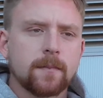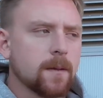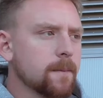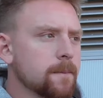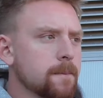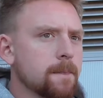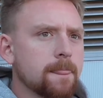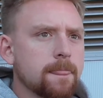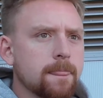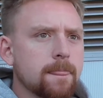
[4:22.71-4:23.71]
They have a new
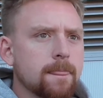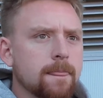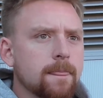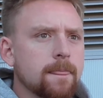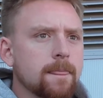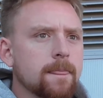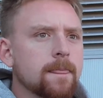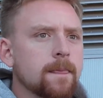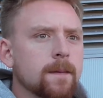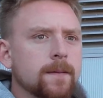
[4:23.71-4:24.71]
DC.
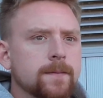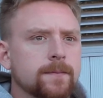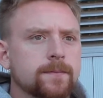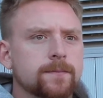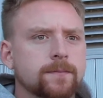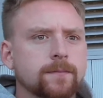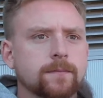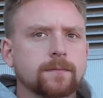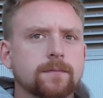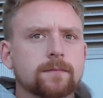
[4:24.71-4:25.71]
Is, is their defense
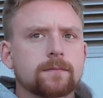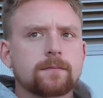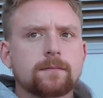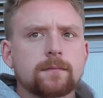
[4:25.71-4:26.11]
any different?